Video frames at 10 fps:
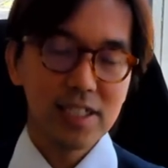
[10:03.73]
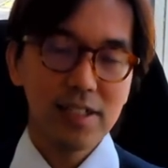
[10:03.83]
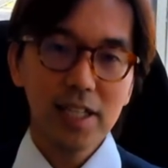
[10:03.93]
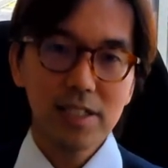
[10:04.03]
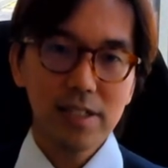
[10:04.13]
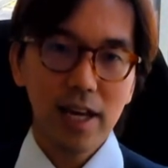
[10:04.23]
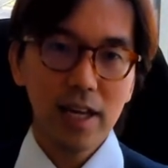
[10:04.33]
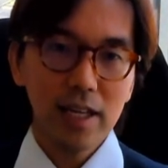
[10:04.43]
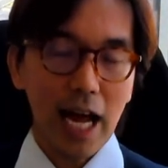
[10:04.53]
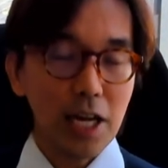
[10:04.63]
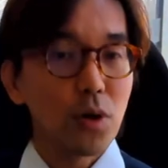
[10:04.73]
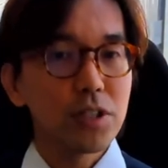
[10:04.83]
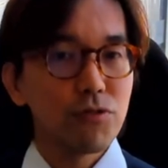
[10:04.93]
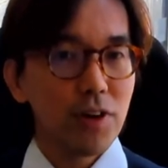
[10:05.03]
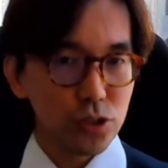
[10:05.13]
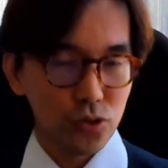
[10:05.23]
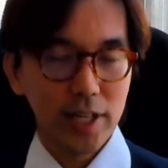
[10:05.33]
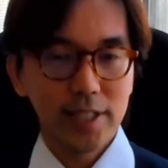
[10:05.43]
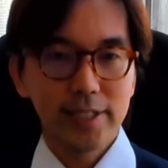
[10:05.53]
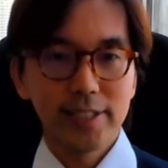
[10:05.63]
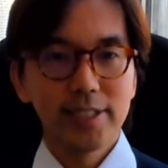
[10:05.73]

Let's say I go to restaurant